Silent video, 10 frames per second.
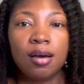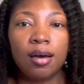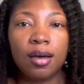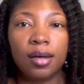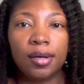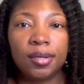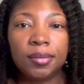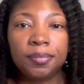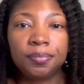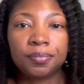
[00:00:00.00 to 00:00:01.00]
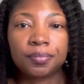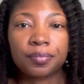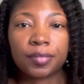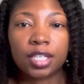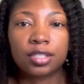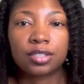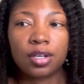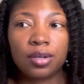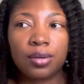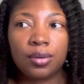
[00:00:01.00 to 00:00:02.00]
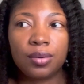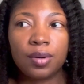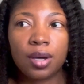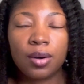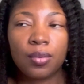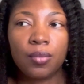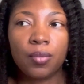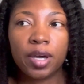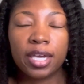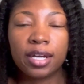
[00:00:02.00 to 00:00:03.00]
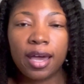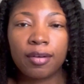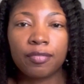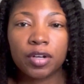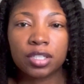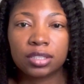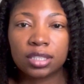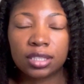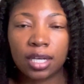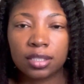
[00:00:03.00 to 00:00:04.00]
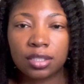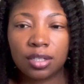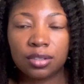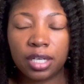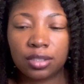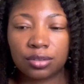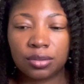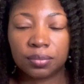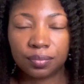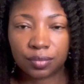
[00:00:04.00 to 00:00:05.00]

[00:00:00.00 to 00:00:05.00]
Um, so when I first decided to go natural,